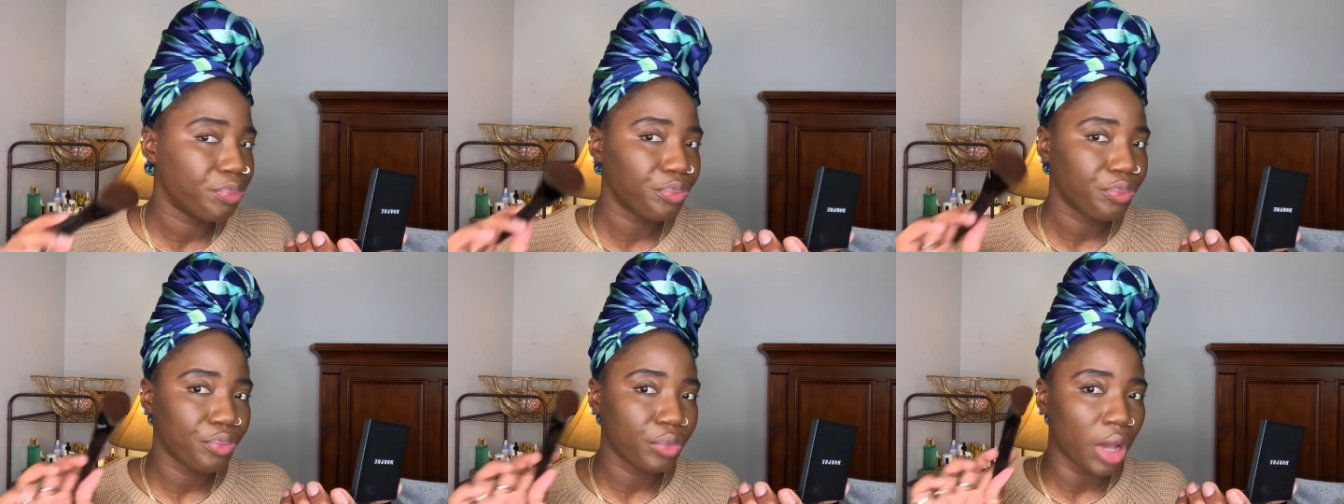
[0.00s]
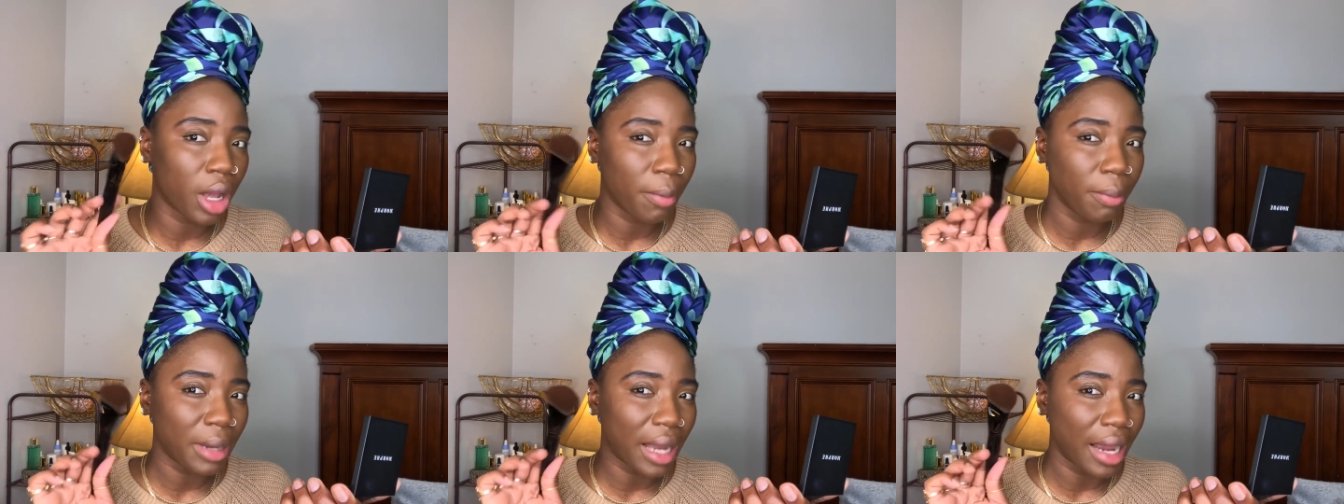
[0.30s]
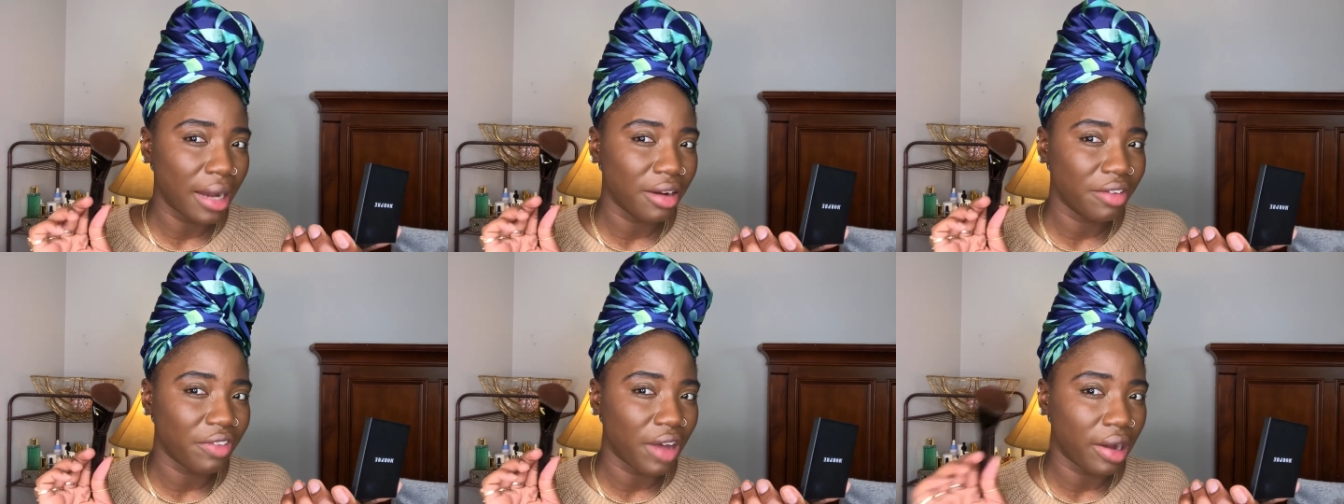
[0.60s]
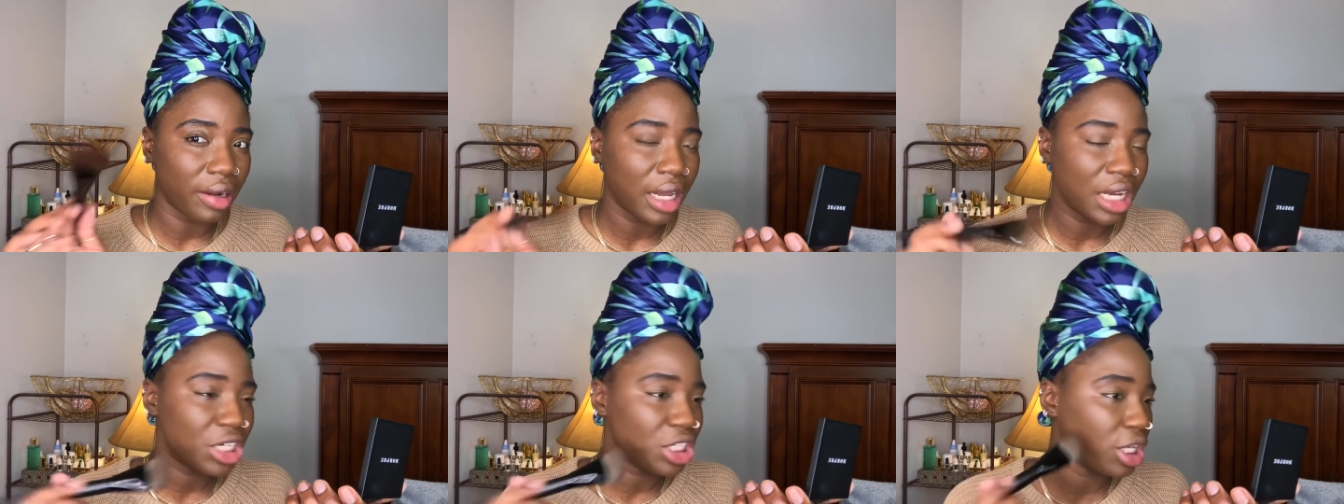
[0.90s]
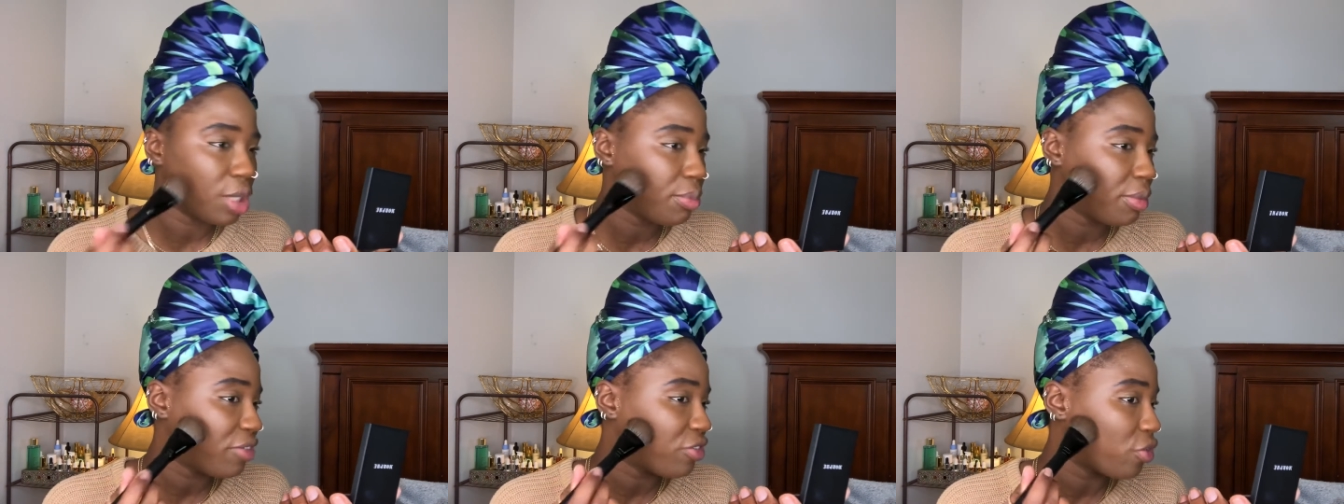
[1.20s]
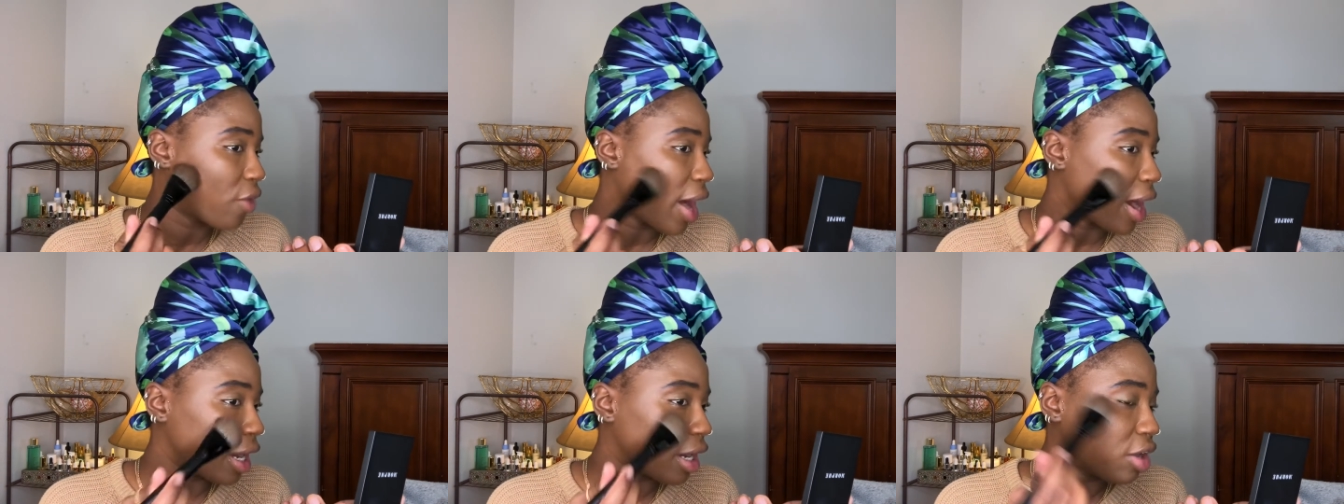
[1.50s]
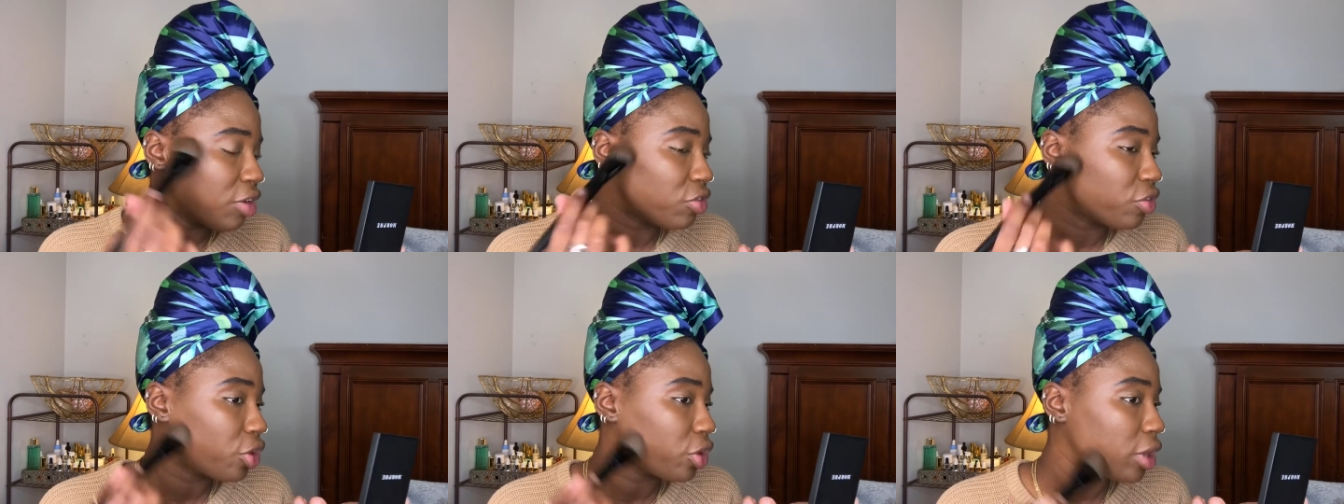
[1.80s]
applying the foundation before I
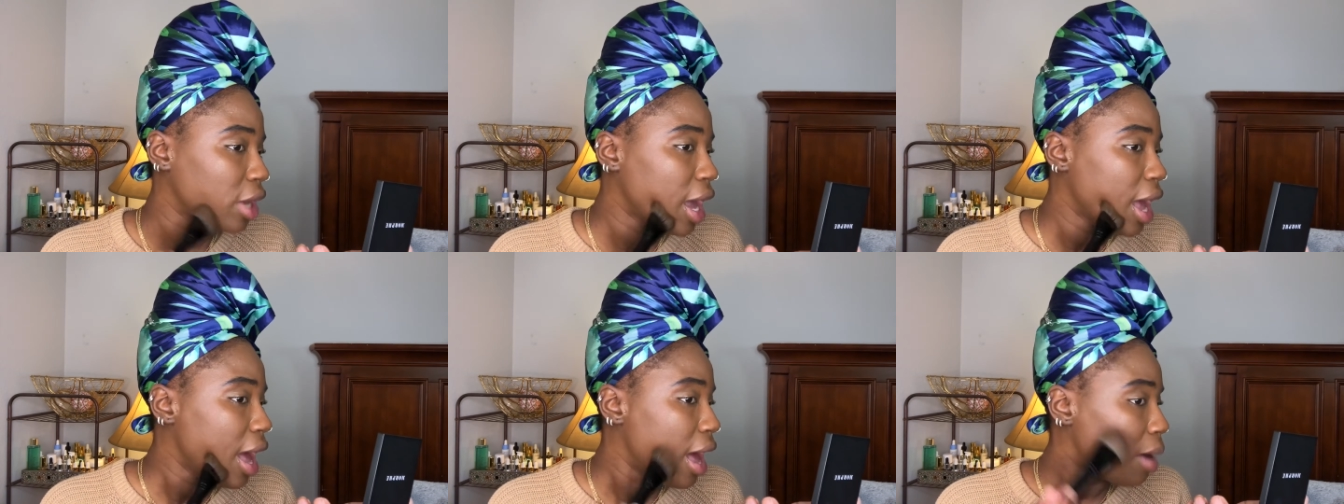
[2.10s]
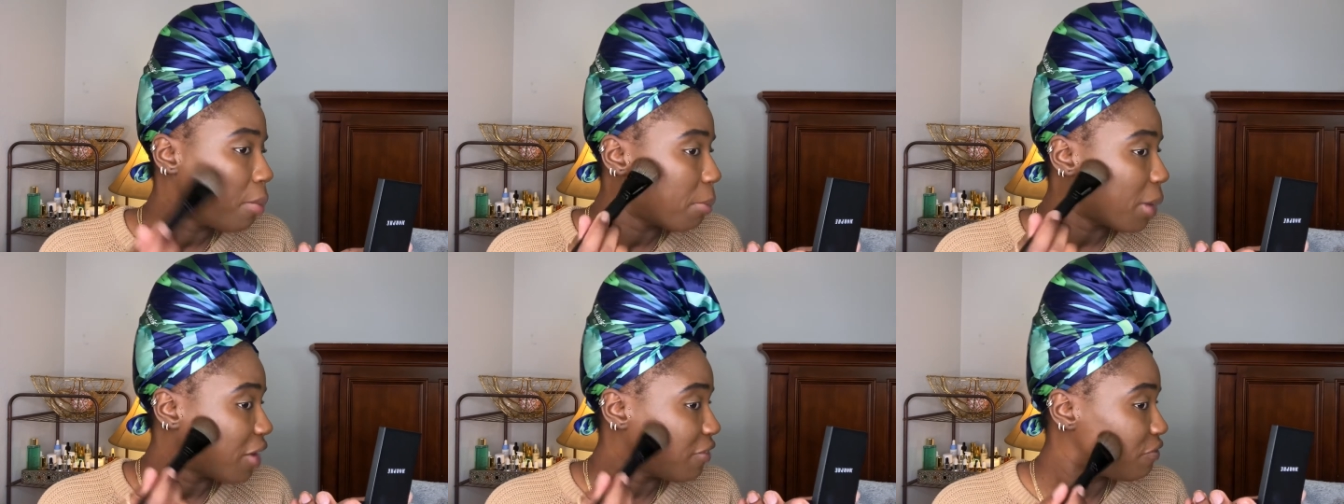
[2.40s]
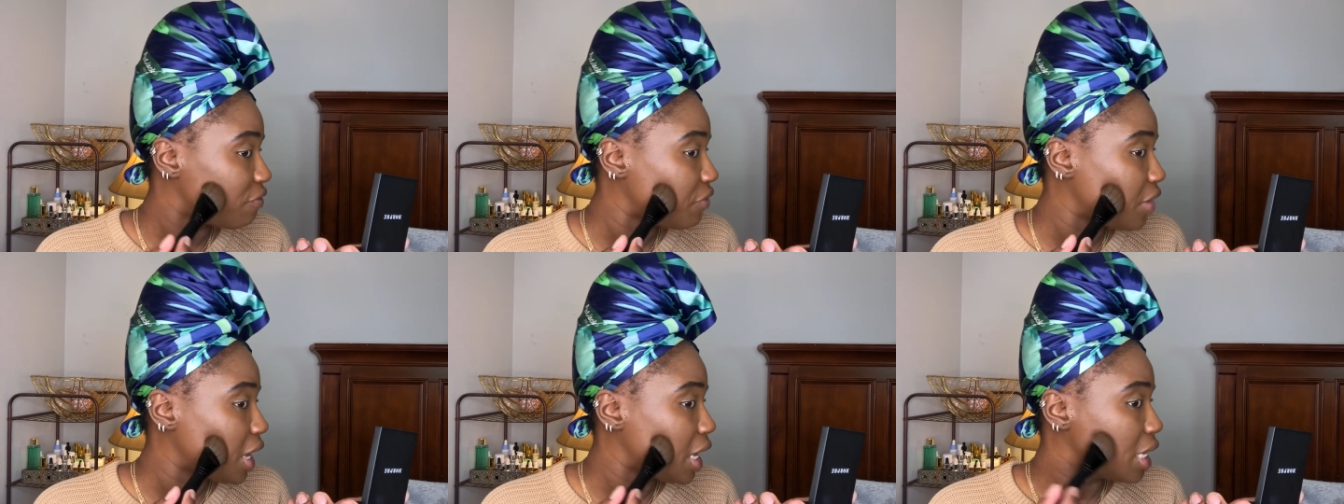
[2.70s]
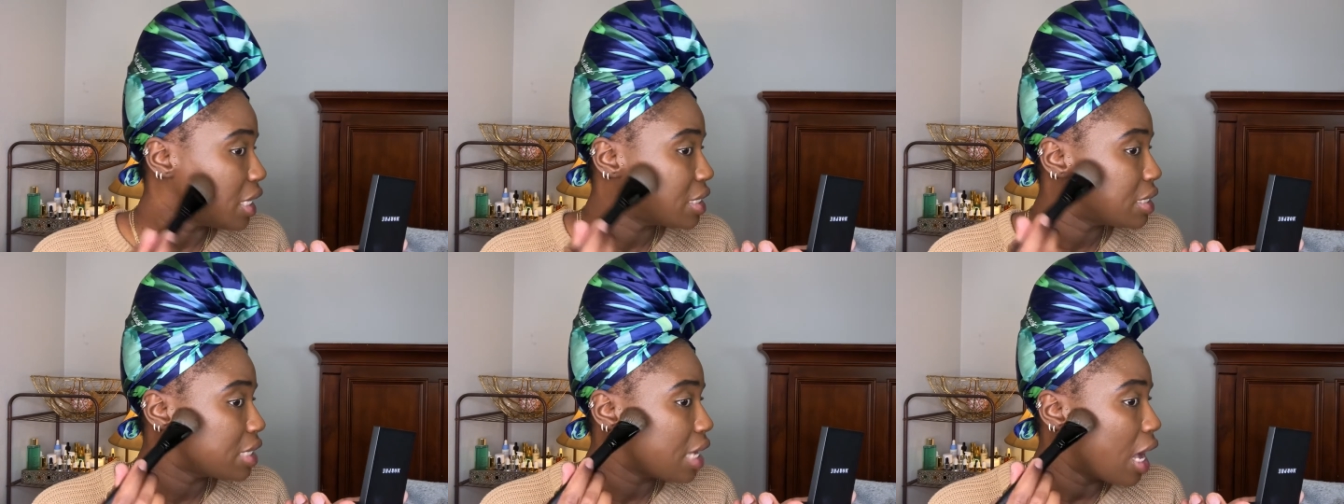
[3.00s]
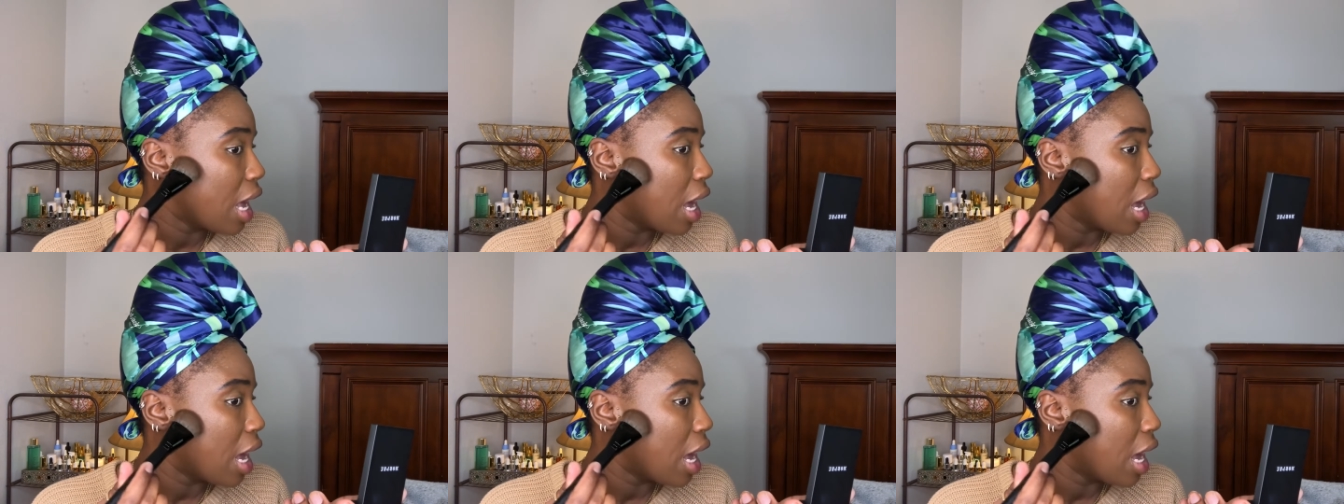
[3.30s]
covered my face,